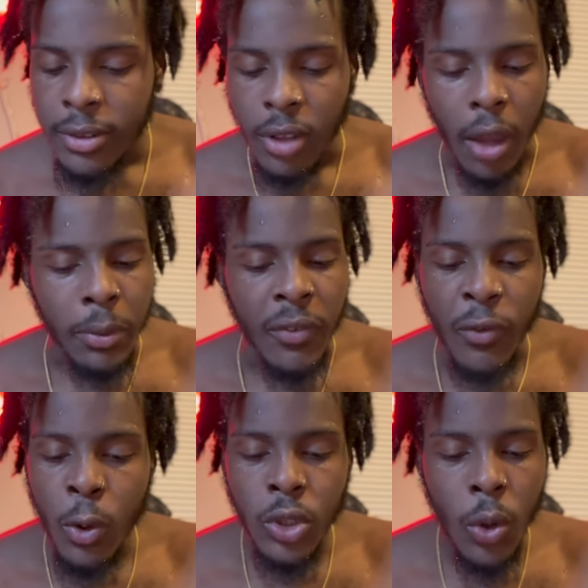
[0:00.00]
Like, when the
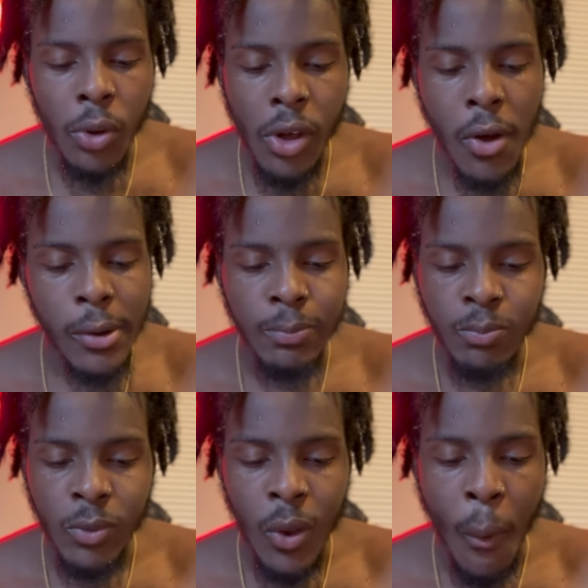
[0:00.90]
food's so good,
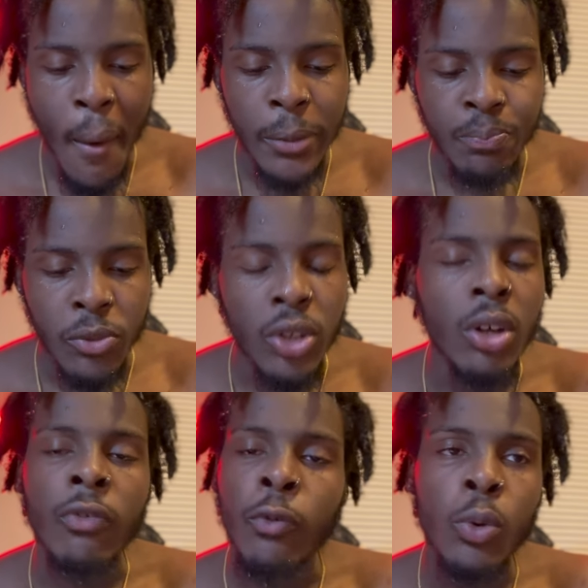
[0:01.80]
you know
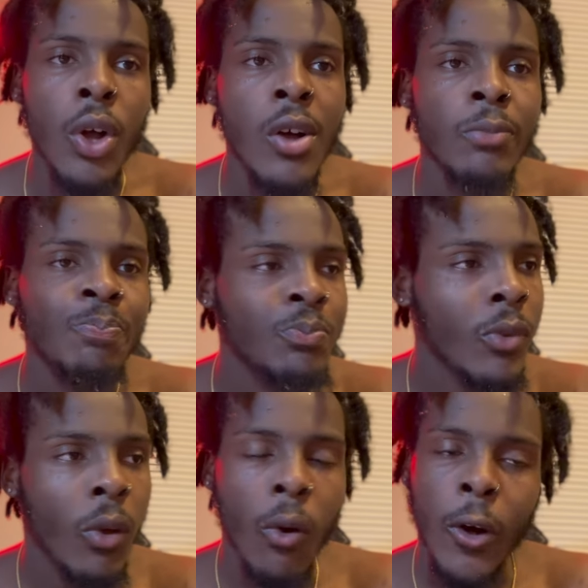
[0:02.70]
the food good.
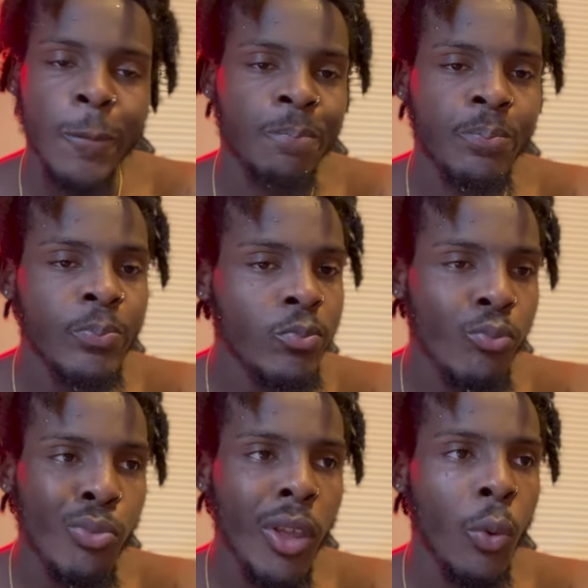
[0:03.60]

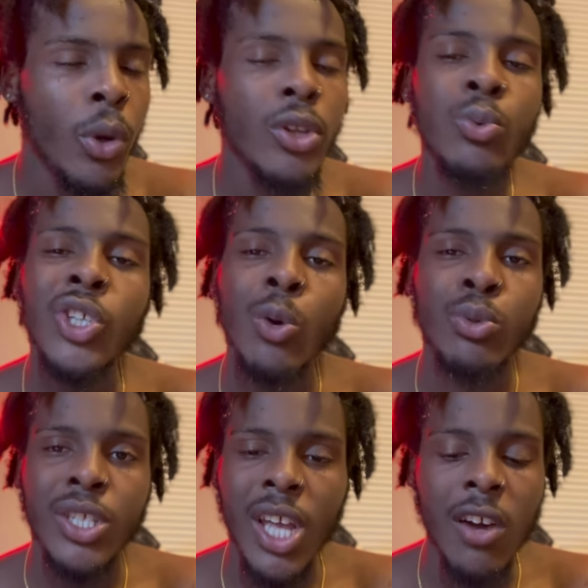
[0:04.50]
When you so
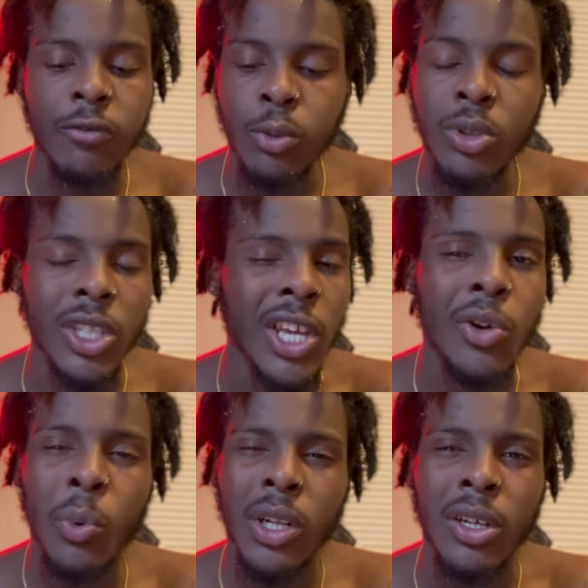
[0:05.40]
stuffed, you still
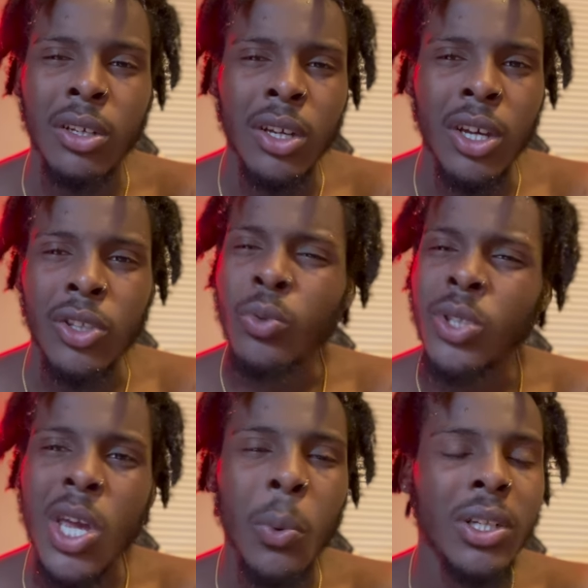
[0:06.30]
want
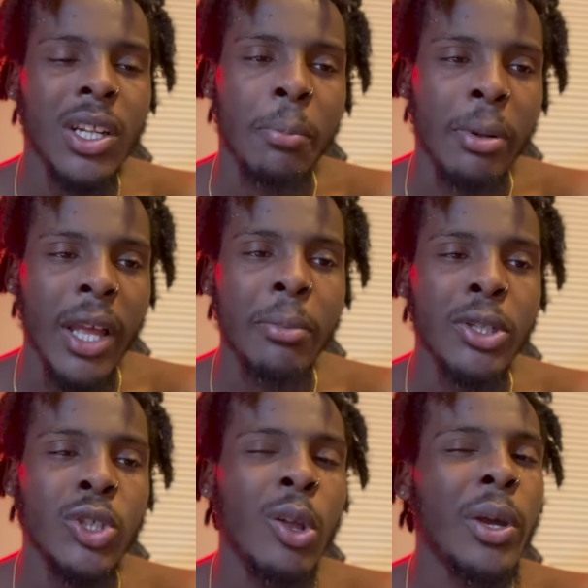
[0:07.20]
to plate, but
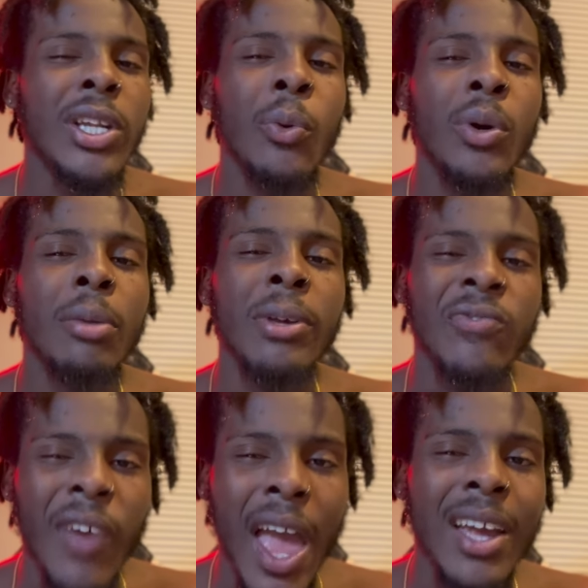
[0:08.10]
you low-key don't want to be
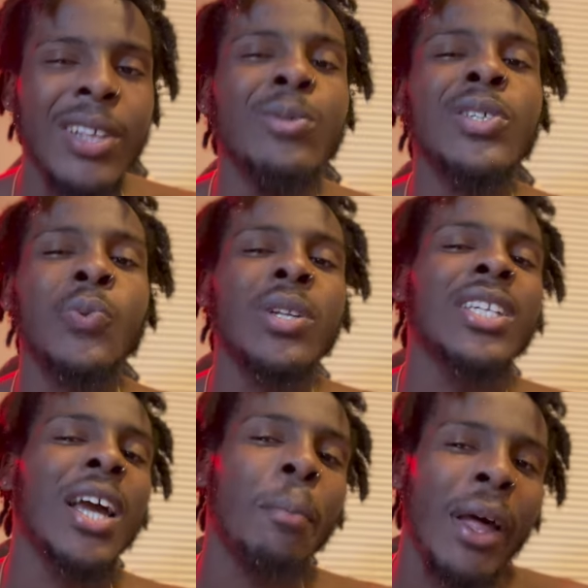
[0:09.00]
fat, and you just want to
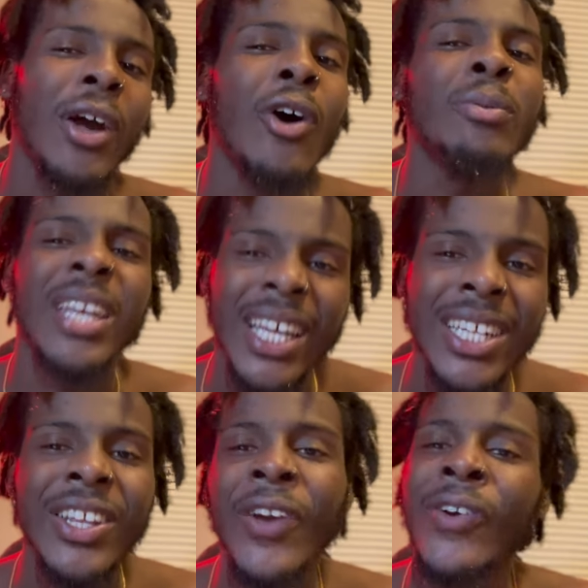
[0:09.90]
take a plate home and eat it
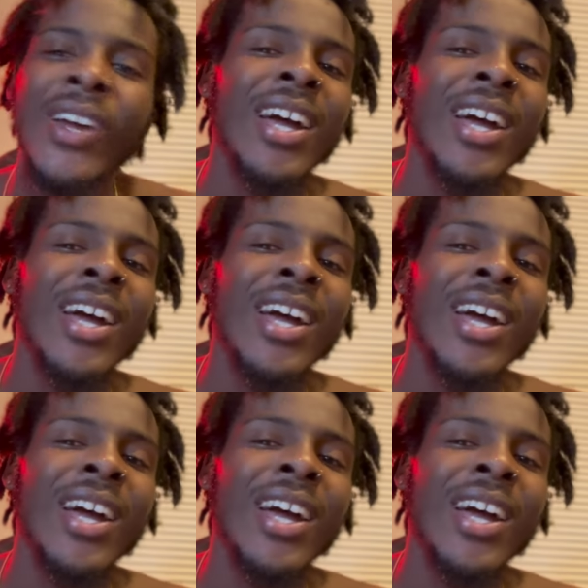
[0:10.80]
there